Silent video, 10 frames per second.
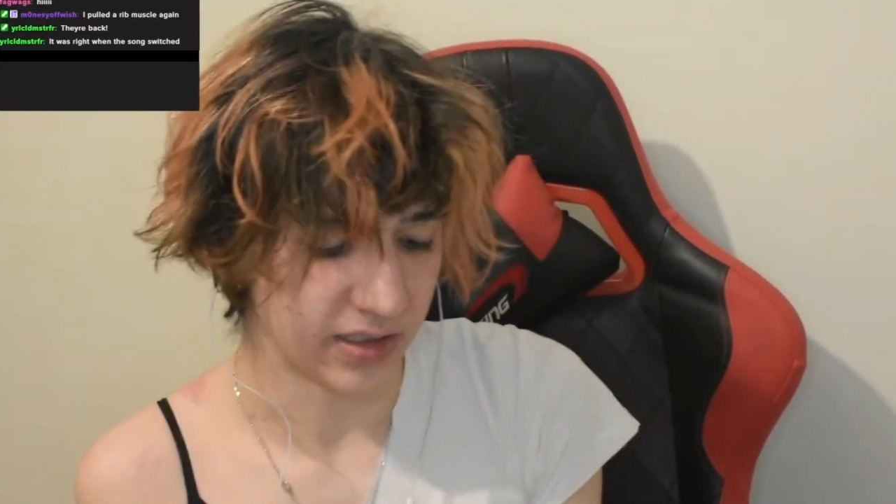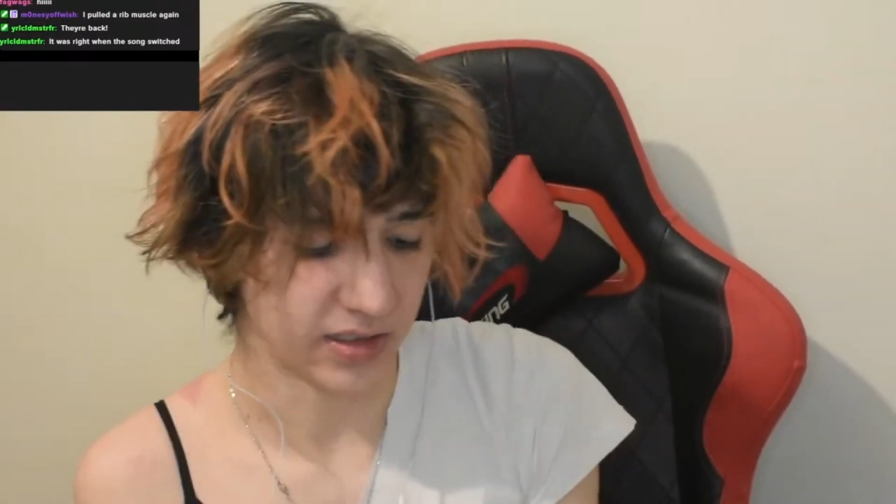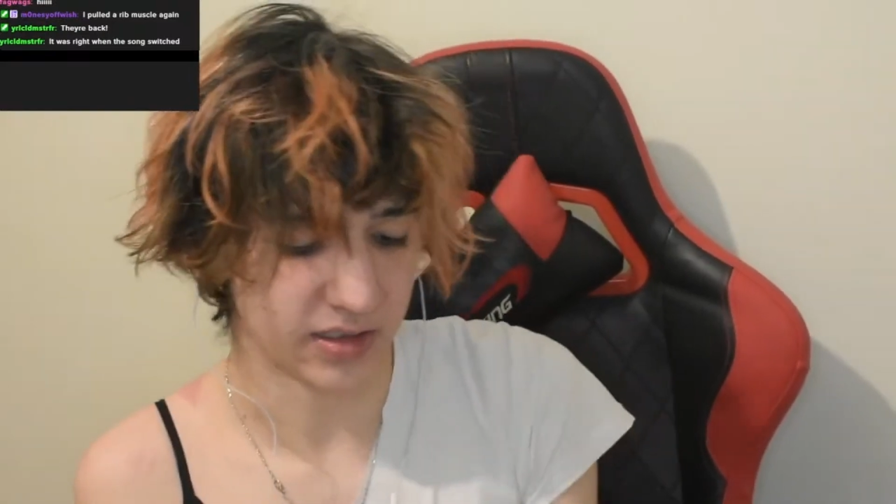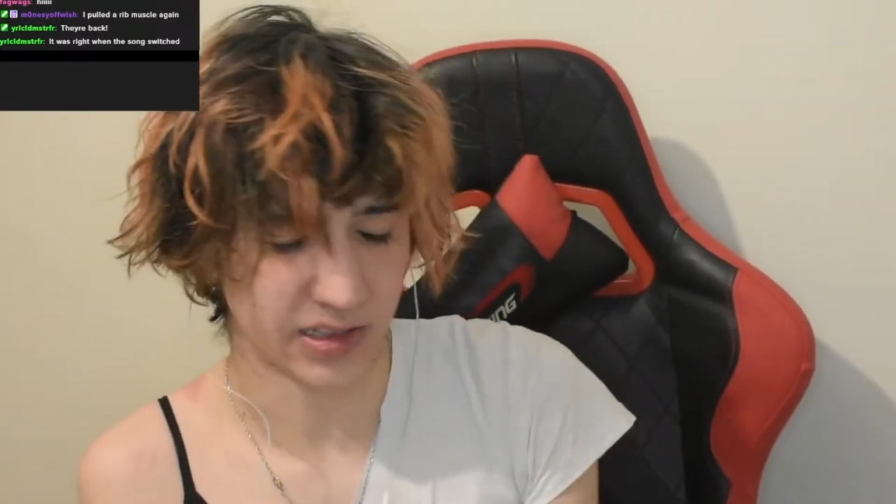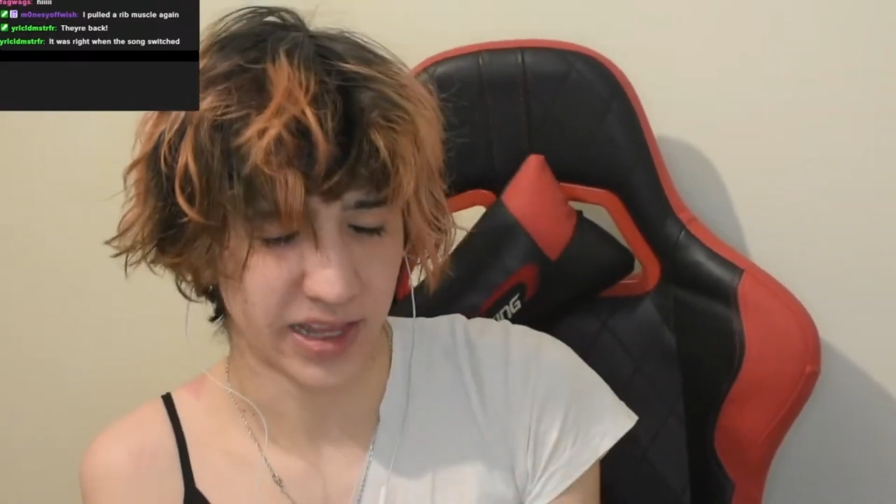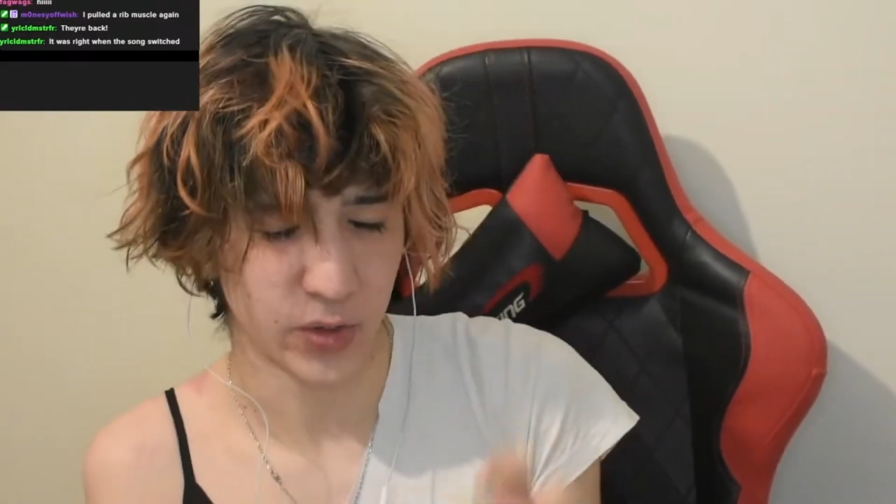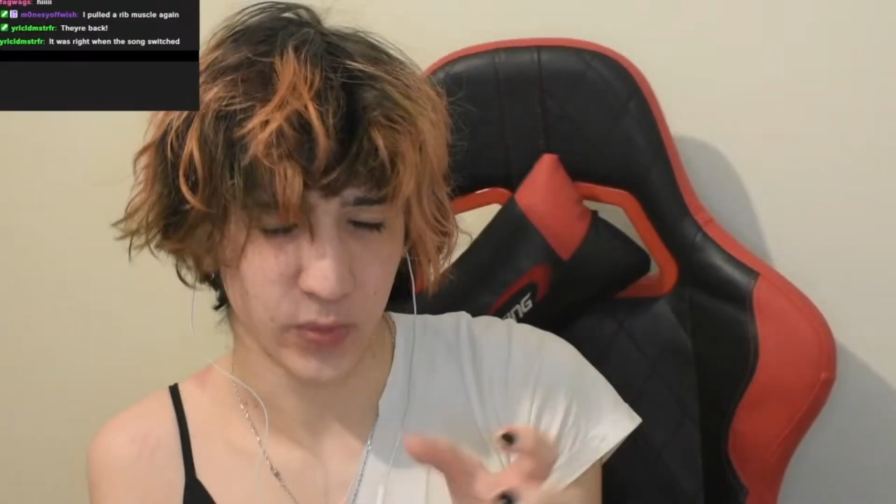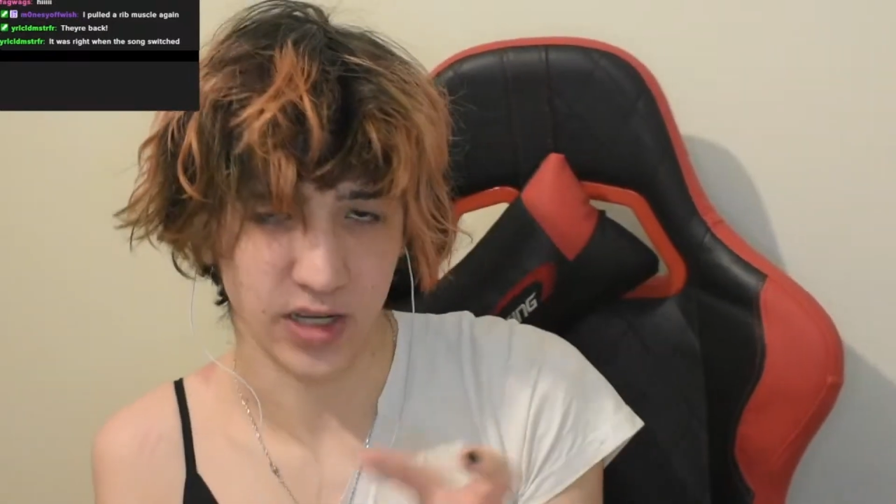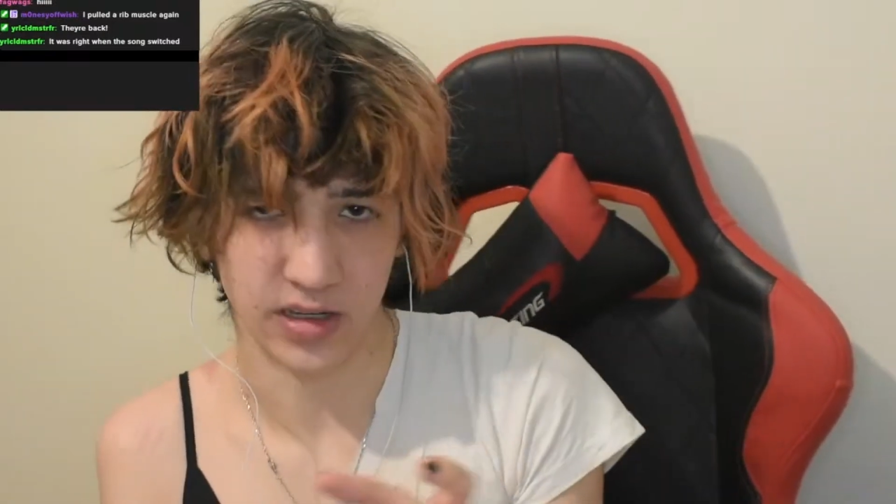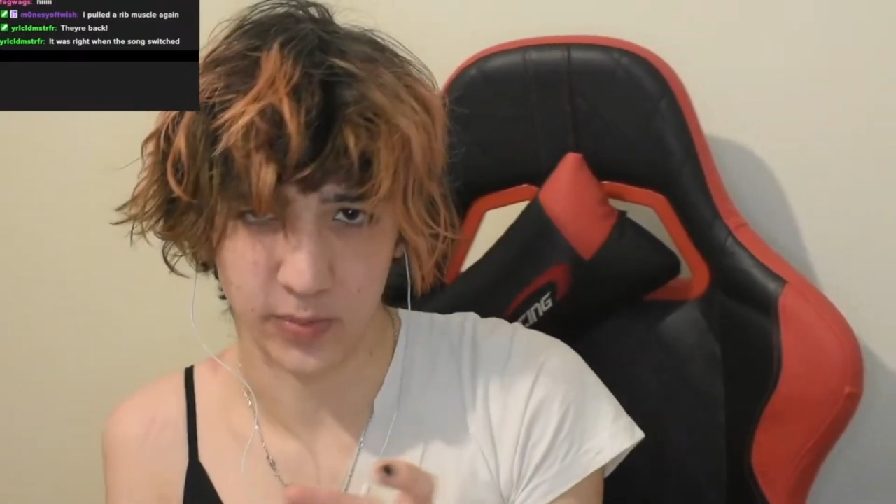clown
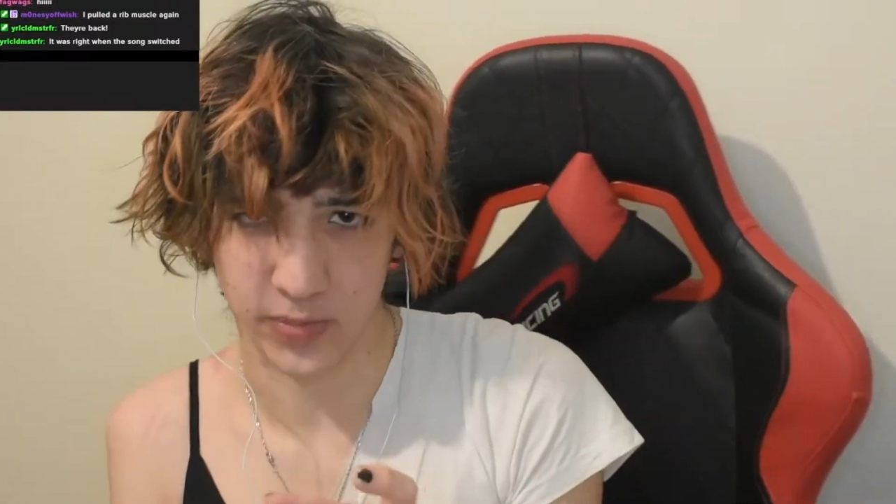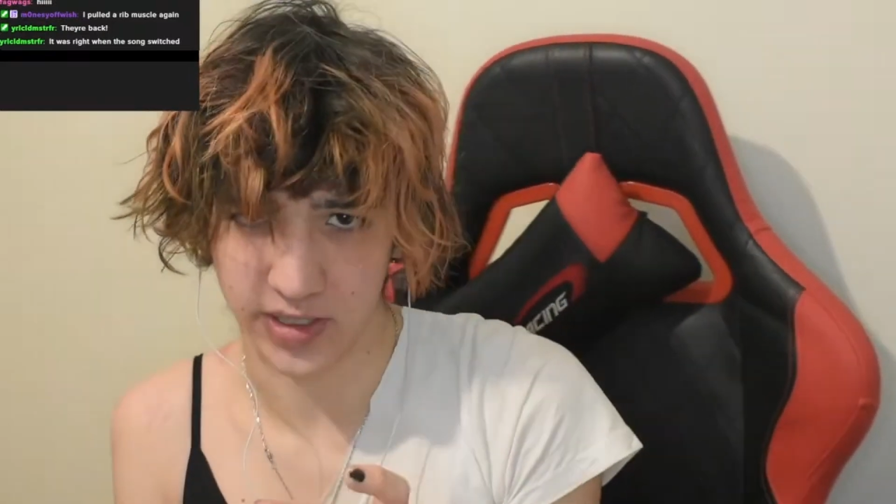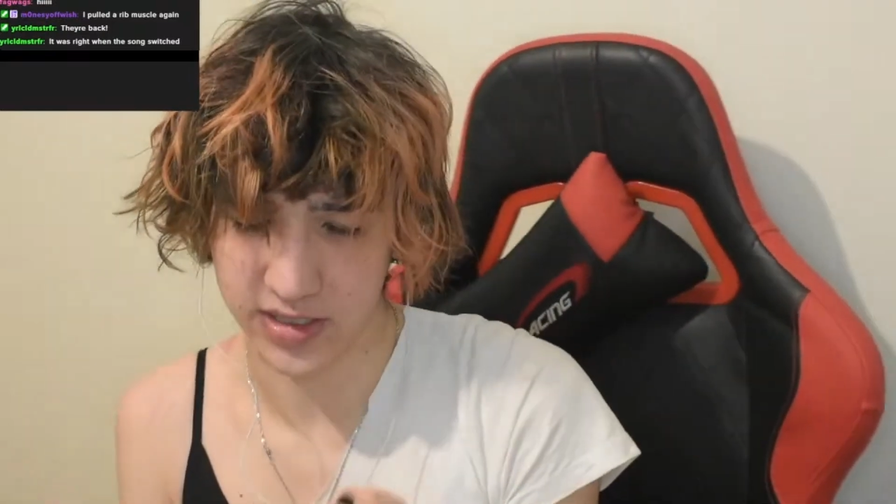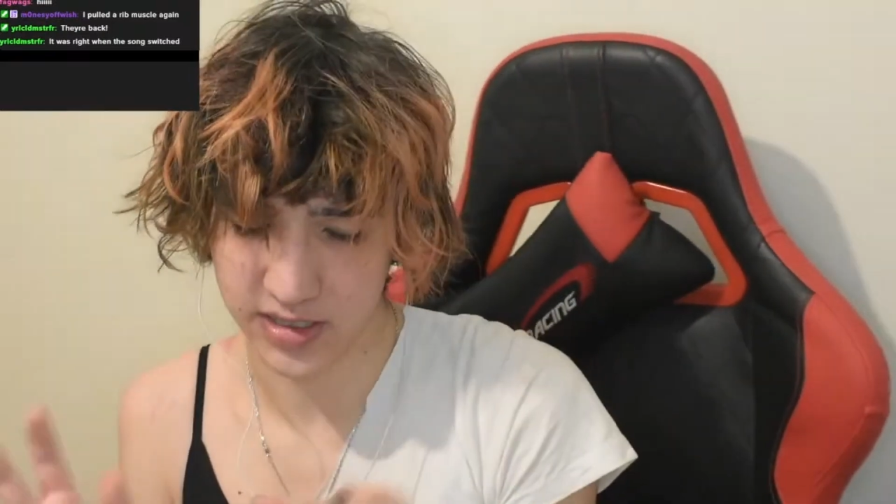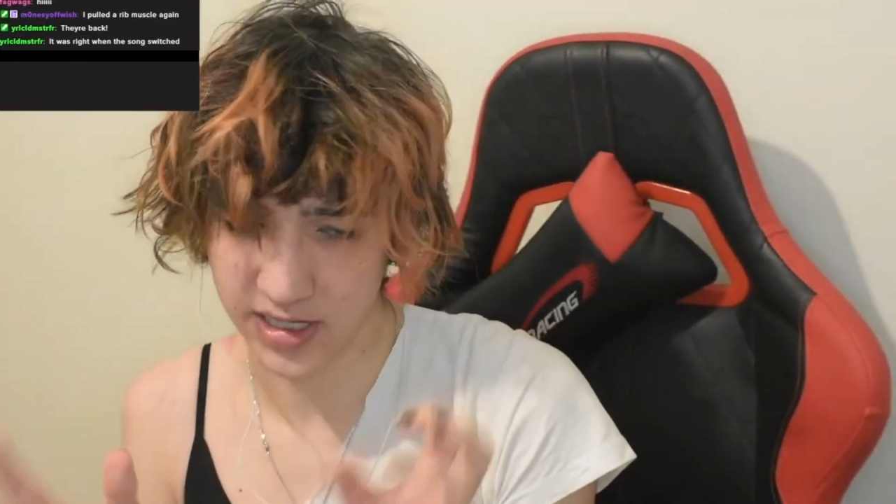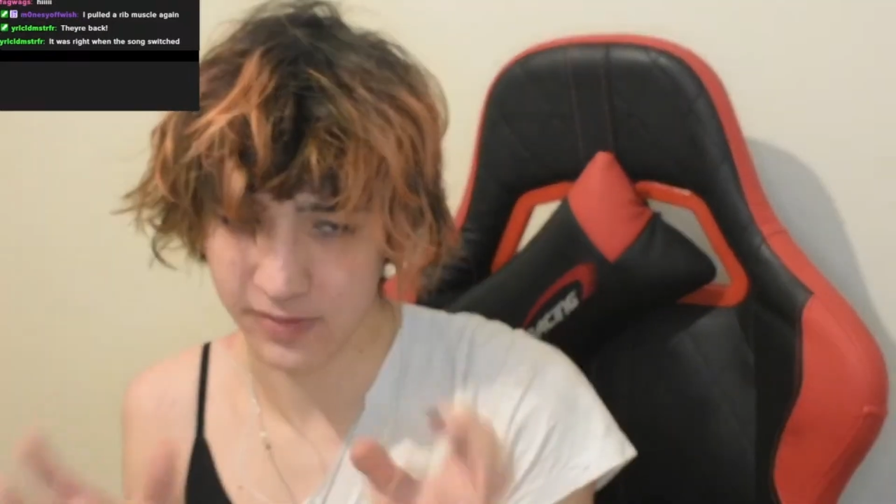makeup, like it's kind